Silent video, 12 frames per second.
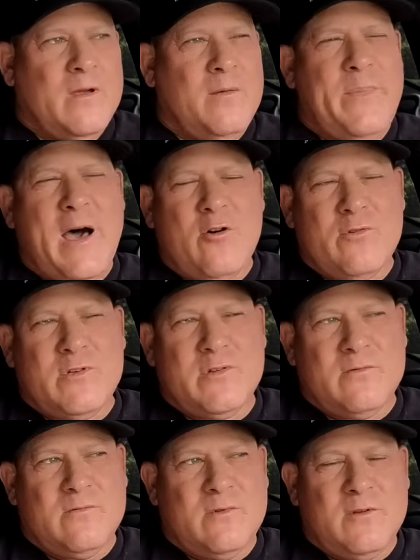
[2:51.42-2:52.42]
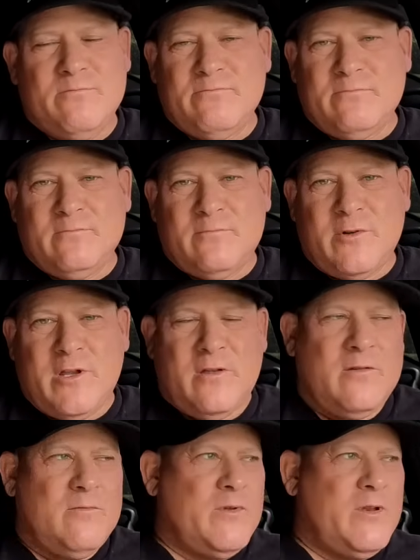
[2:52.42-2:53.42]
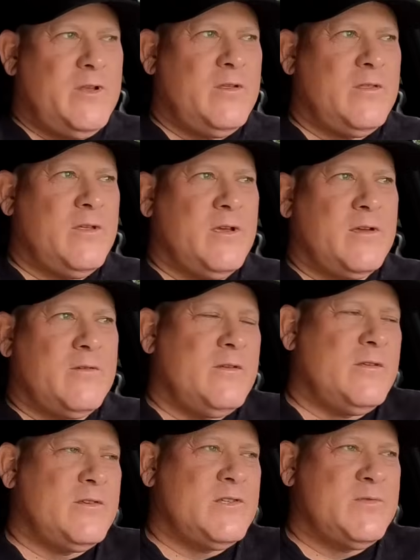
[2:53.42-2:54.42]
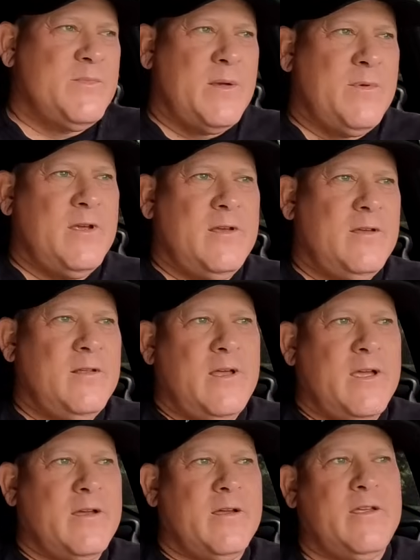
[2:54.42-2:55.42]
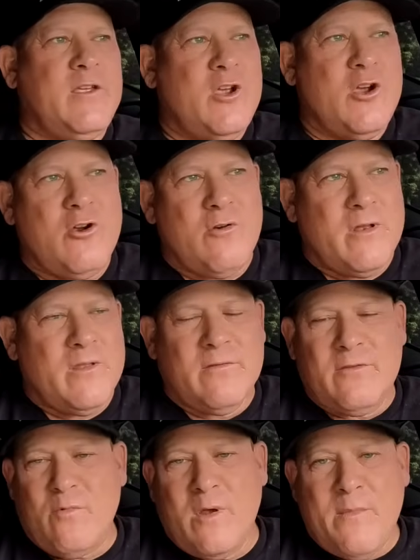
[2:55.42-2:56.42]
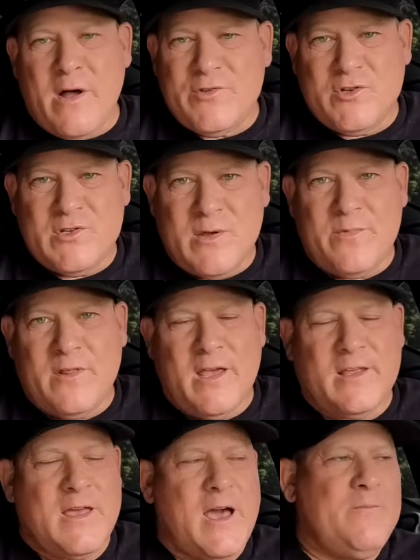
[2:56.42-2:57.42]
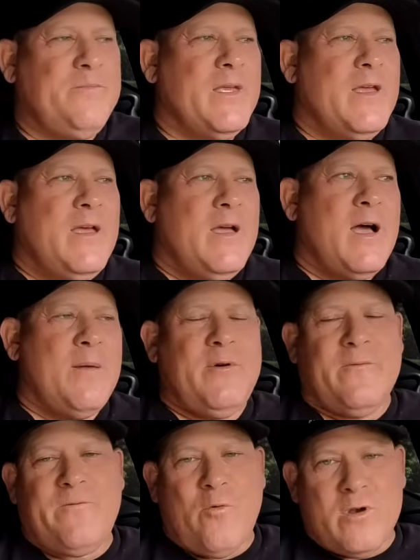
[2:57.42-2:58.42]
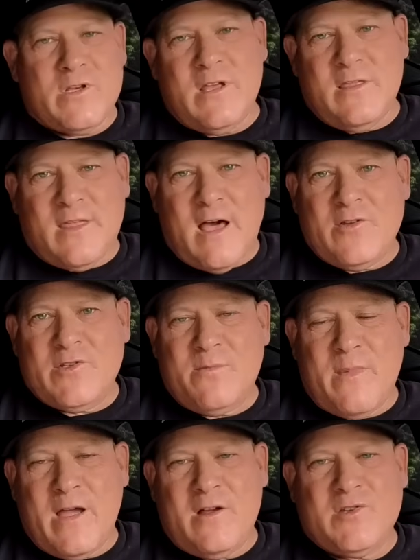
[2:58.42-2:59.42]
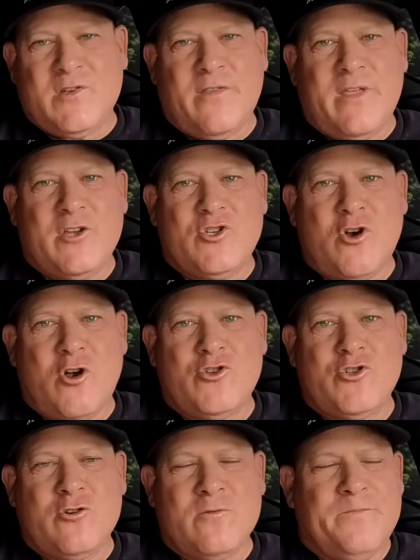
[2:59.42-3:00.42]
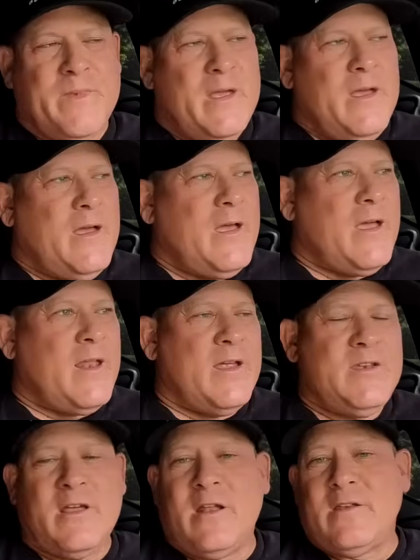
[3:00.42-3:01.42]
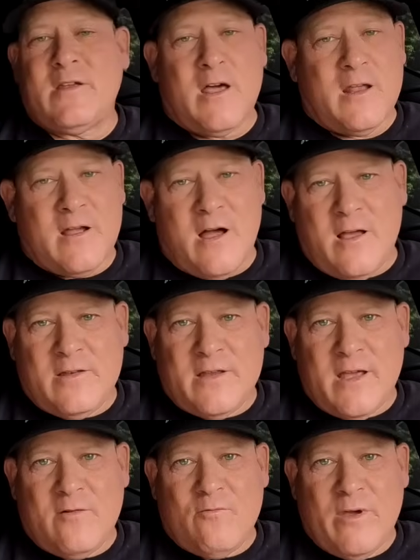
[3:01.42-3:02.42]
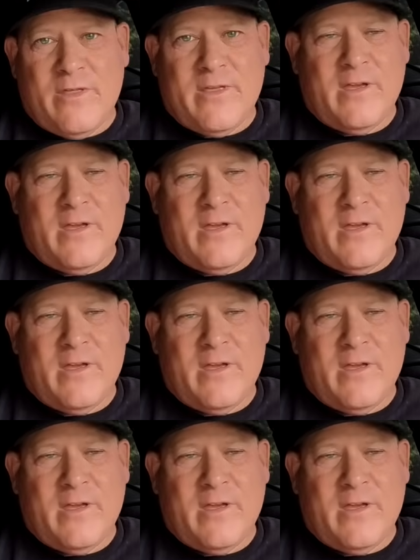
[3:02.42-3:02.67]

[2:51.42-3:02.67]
about well, what do you what do you think? This is maybe like a year and three months or something like that. I put 14,000 miles on that charger and I did a ton of content with